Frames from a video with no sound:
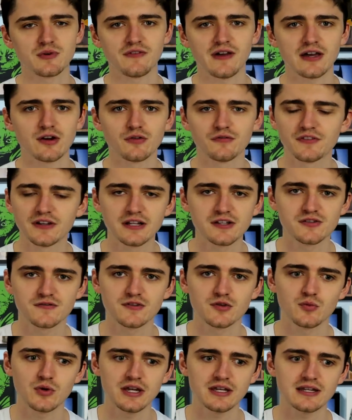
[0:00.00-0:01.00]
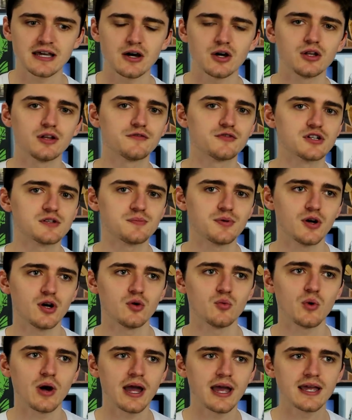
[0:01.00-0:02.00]
we've had, or villains of the week that Oliver has put
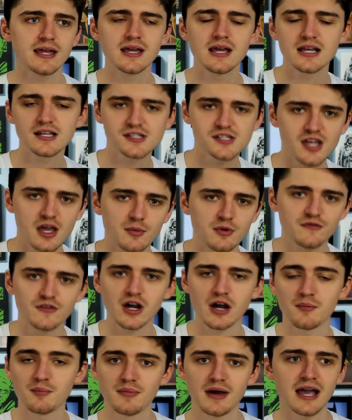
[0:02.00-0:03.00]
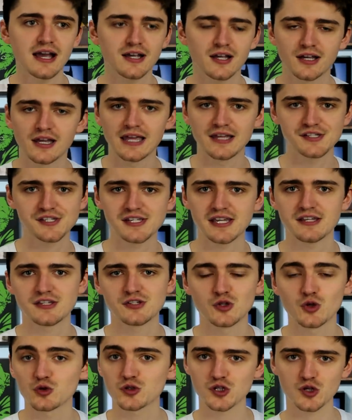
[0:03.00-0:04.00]
away. Some have come back a
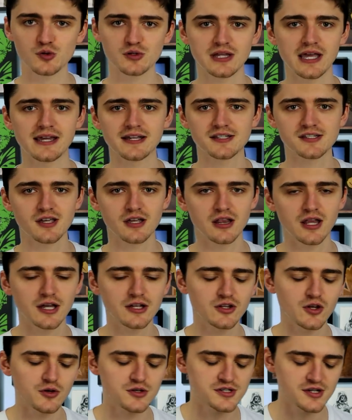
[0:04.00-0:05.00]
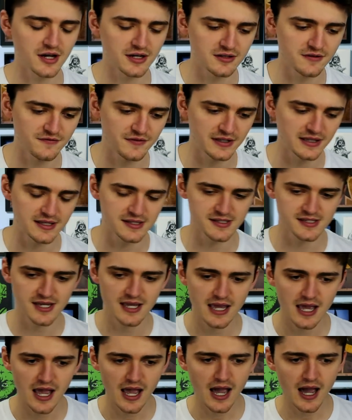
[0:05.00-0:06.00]
season or two later, like those kind of villains.
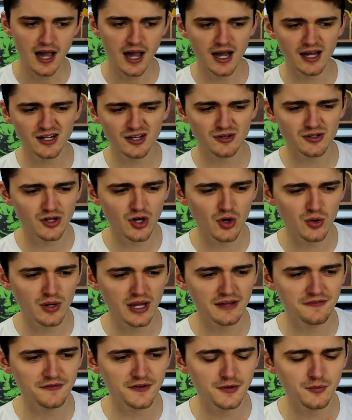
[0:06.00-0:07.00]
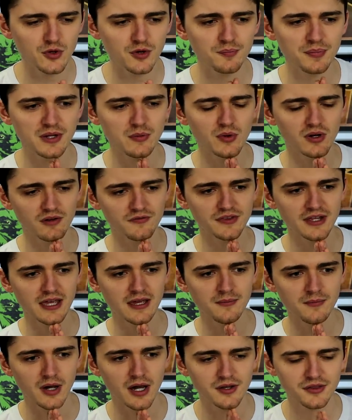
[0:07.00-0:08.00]
I don't know if it would be one of
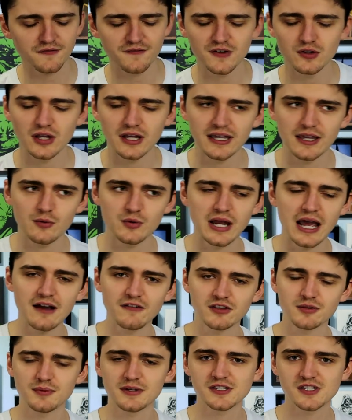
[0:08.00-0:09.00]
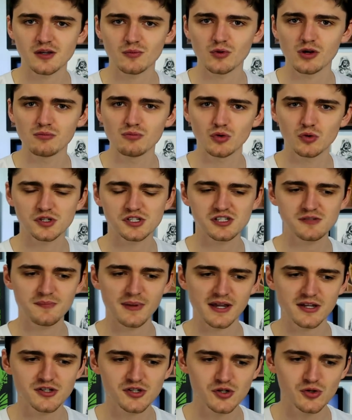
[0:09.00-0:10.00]
them. I feel like it would have to be someone more
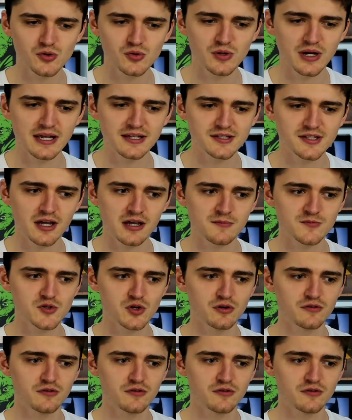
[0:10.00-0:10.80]
special in terms